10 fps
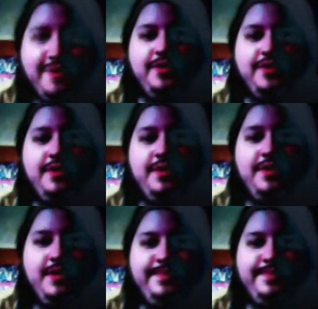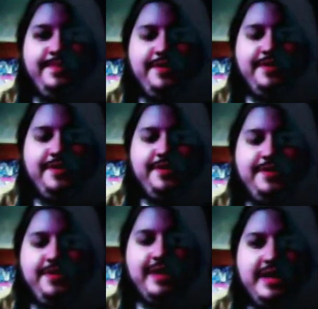Plus, you're kind of limited
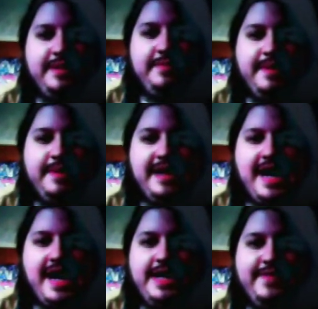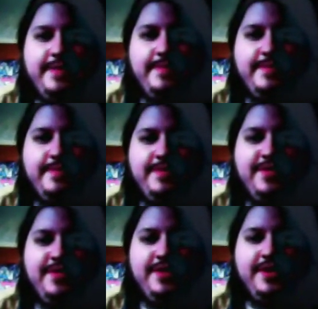by how many of them you still
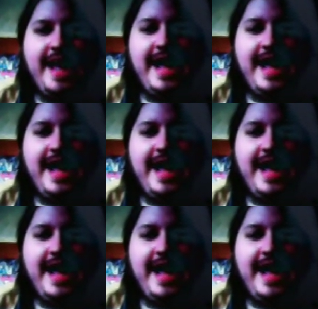have.